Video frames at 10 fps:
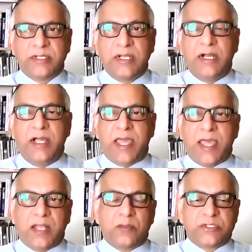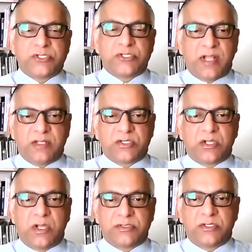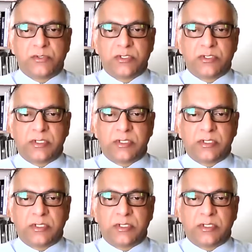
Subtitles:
and it was challenged constitutionally.